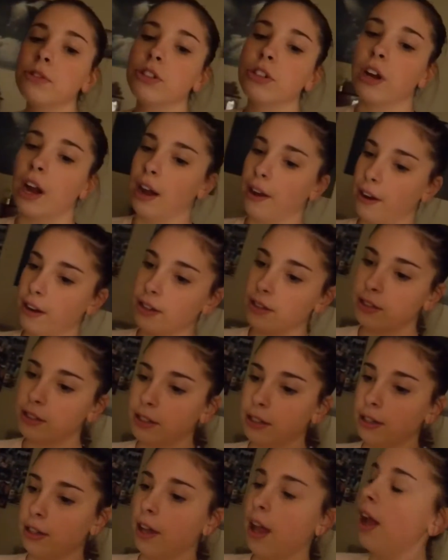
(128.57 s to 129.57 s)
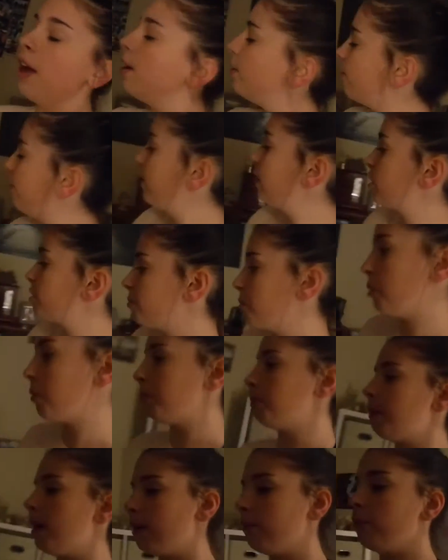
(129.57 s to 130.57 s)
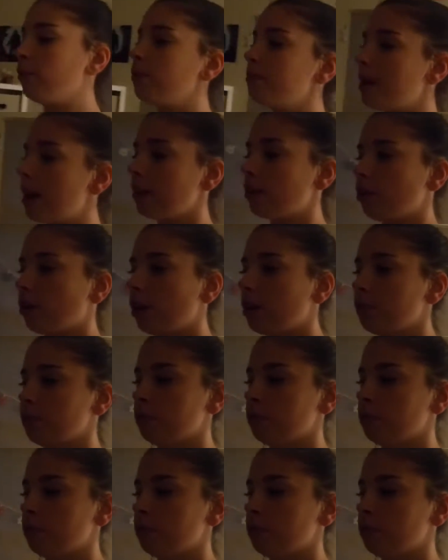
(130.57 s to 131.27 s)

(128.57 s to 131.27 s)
trying to finish my room. I thought I